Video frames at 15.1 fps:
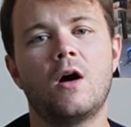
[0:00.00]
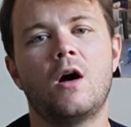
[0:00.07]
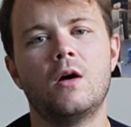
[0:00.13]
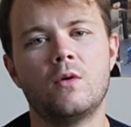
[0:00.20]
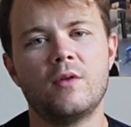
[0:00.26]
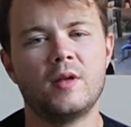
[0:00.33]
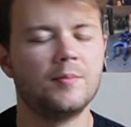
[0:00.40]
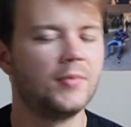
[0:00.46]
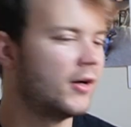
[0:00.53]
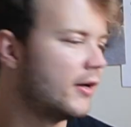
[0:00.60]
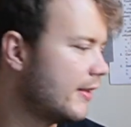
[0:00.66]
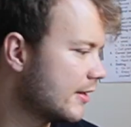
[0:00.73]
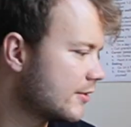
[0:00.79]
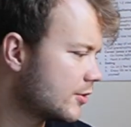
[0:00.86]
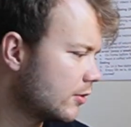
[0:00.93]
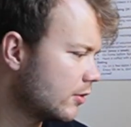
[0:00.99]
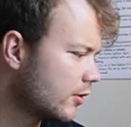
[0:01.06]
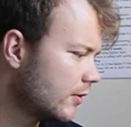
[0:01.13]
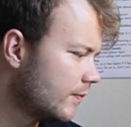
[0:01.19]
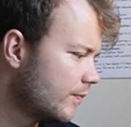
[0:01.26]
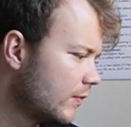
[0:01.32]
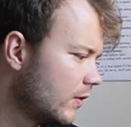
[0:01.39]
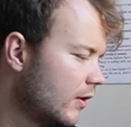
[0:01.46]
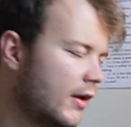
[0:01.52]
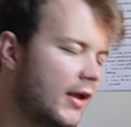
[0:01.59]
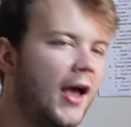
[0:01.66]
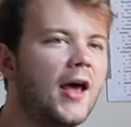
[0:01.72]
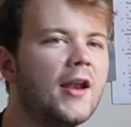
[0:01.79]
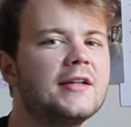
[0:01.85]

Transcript: I will then buy that stock, and